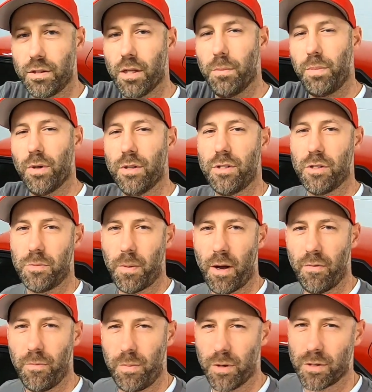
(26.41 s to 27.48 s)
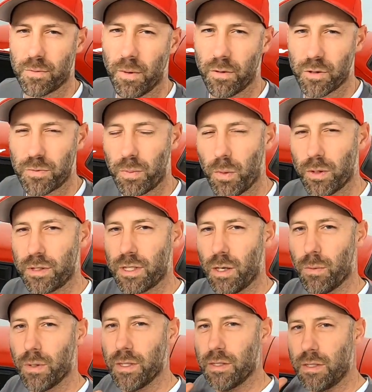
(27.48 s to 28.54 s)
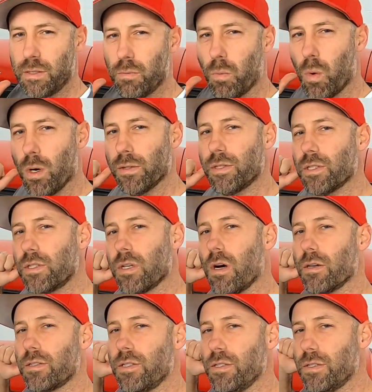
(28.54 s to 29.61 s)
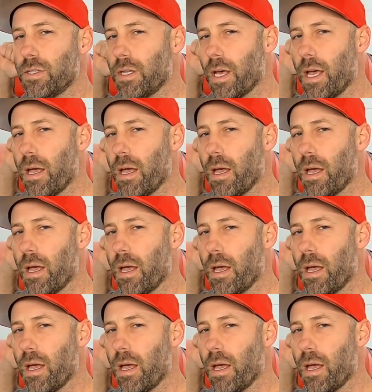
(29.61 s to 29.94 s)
up, Purist? It's Bob from Purist Motorsports. I would want to talk to you today